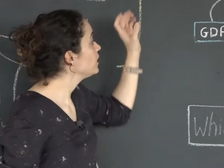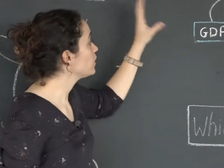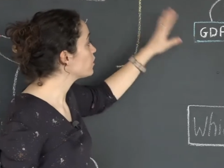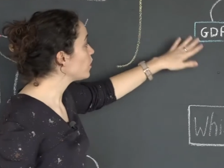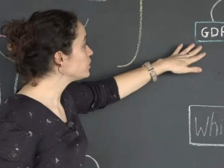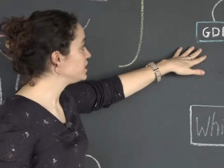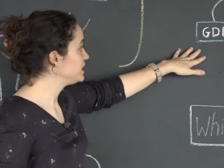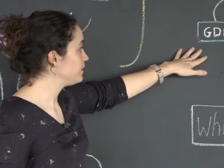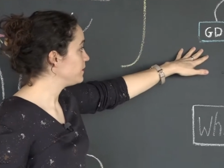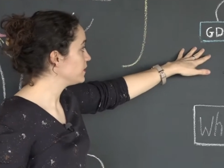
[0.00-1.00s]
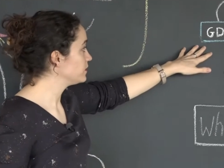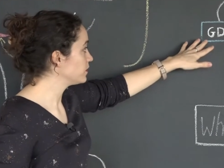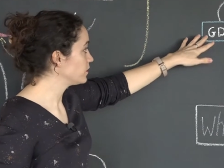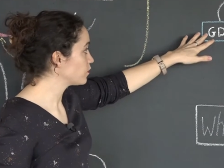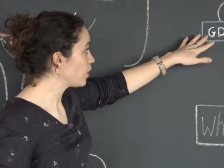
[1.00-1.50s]
the
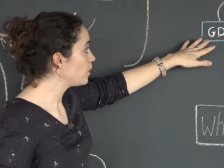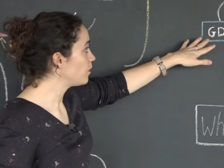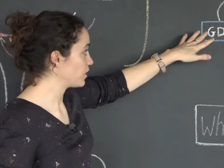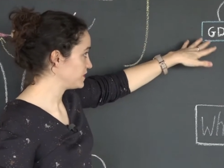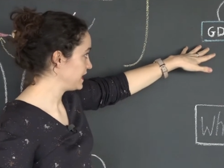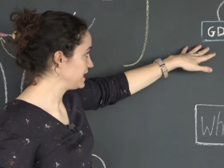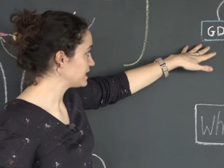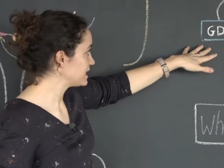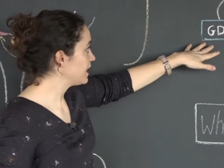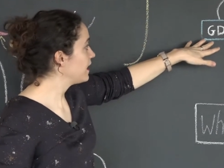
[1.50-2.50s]
raw proteins